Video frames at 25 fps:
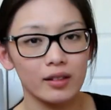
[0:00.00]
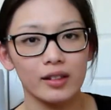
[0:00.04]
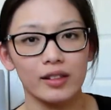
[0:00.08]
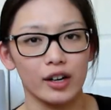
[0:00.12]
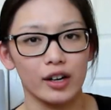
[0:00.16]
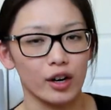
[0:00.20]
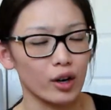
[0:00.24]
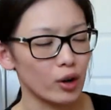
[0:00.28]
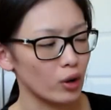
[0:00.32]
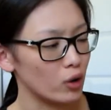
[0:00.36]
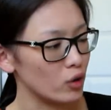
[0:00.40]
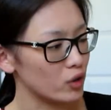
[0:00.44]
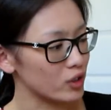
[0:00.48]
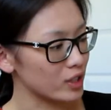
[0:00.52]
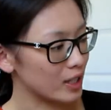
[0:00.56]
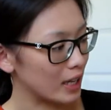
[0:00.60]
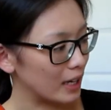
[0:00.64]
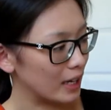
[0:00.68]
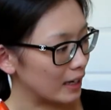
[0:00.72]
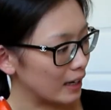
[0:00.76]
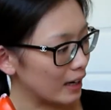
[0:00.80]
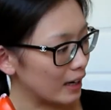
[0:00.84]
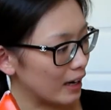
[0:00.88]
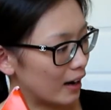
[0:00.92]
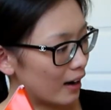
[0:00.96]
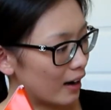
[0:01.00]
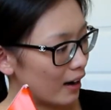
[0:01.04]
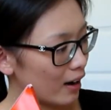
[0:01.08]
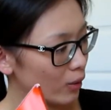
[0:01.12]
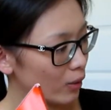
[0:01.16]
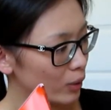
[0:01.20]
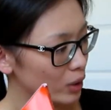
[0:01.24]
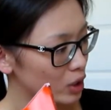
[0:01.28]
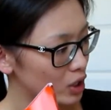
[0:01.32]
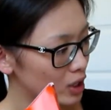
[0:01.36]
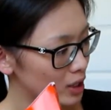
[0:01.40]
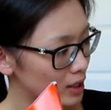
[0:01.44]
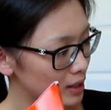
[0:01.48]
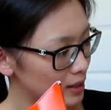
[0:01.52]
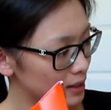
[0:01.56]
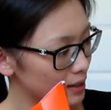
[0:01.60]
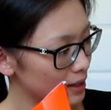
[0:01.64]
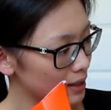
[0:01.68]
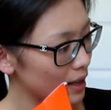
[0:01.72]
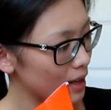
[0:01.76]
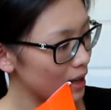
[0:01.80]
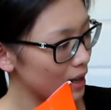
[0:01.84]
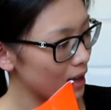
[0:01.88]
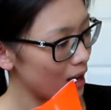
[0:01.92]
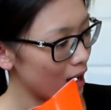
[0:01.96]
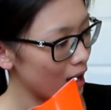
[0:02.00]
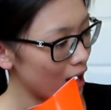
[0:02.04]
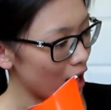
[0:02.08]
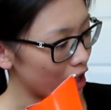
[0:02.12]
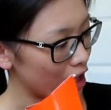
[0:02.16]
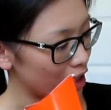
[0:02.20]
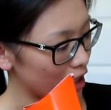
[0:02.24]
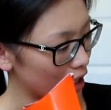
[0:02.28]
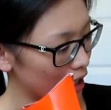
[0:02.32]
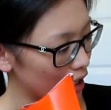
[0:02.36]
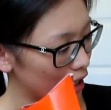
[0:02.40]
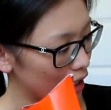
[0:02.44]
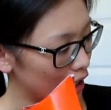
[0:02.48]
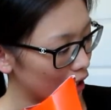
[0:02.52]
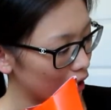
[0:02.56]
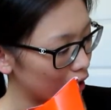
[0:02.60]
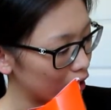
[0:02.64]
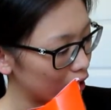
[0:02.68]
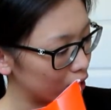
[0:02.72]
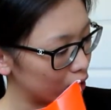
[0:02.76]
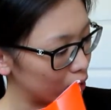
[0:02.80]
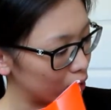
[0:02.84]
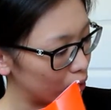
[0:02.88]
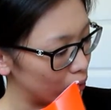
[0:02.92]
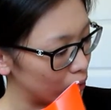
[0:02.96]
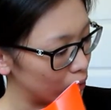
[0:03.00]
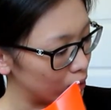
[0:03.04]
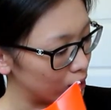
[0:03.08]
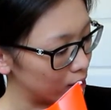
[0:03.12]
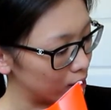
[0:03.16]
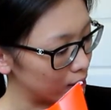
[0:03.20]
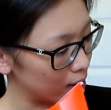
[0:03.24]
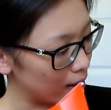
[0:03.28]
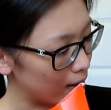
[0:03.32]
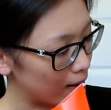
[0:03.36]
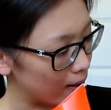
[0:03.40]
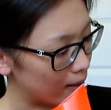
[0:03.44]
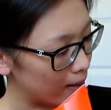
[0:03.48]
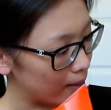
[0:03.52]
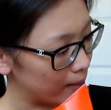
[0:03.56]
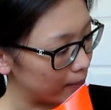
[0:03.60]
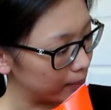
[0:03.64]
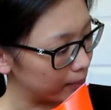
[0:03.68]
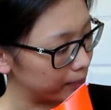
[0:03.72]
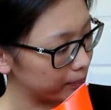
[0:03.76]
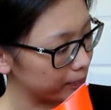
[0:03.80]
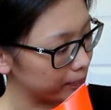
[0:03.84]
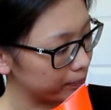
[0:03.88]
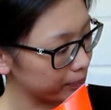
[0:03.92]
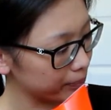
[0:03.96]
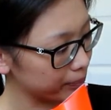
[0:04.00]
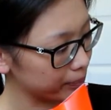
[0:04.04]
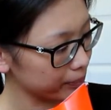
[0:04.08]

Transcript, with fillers: their whole skincare, which is I think it includes um,